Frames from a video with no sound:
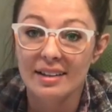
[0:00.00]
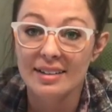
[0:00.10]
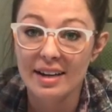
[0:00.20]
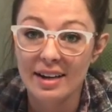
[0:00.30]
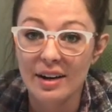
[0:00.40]

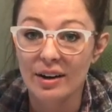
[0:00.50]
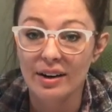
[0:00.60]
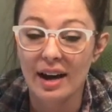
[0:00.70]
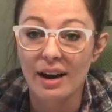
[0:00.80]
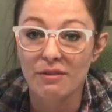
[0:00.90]
sit here
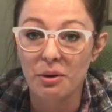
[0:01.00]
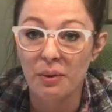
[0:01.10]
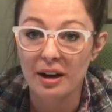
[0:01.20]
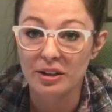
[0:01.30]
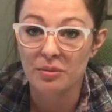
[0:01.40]
and have you
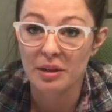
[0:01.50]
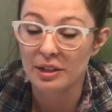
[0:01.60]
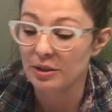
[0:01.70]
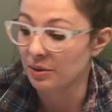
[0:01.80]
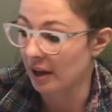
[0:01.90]
watch me
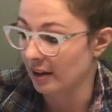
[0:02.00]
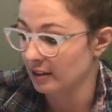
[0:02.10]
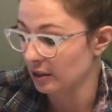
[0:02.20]
do that.